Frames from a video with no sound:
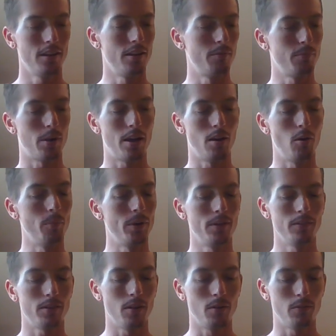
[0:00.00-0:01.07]
then by all
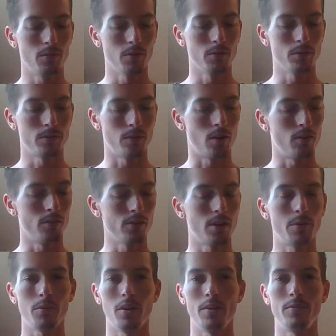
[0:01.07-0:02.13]
means go for a revolver.
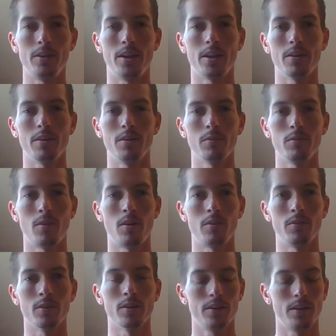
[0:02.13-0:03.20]
I would love to carry a
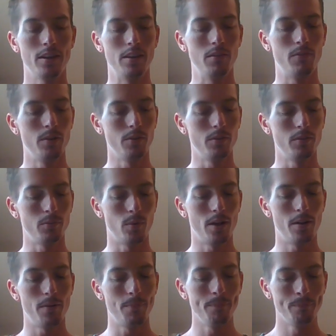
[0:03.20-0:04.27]
revolver in the field as
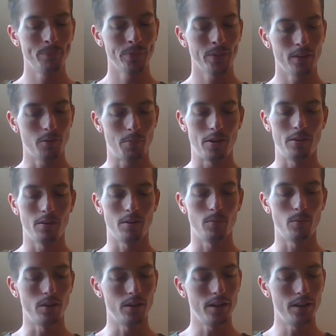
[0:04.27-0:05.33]
well, depending
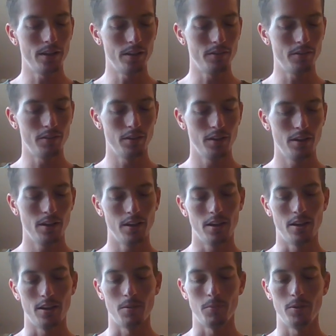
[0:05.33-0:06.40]
on what it is.
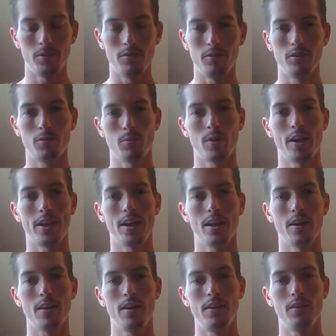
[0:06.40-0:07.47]
This is just what I
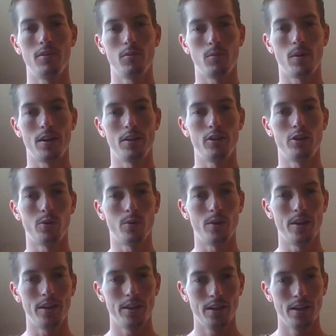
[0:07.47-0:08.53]
carry. This is what I
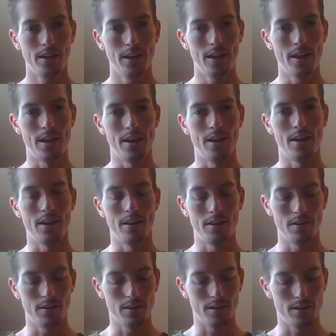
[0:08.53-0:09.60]
enjoy,
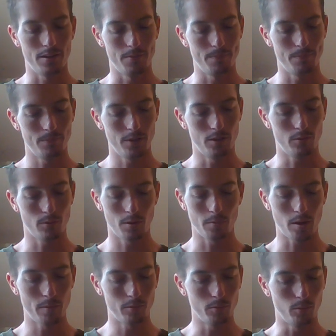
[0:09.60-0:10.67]
and it's what
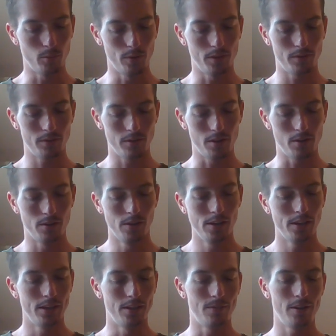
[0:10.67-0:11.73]
I'm comfortable with. So
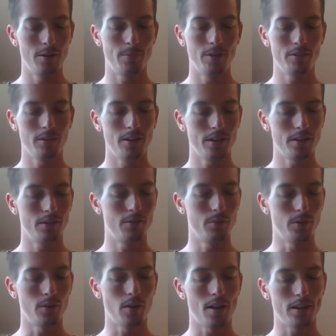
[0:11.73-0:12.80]
if anybody's looking
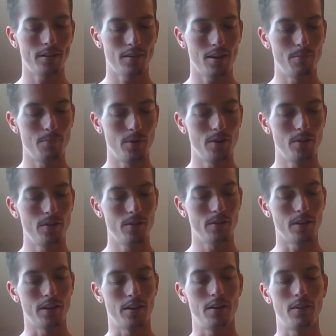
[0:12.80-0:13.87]
into a Glock 10 mil,
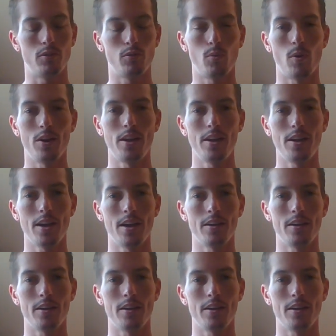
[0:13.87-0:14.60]
the 20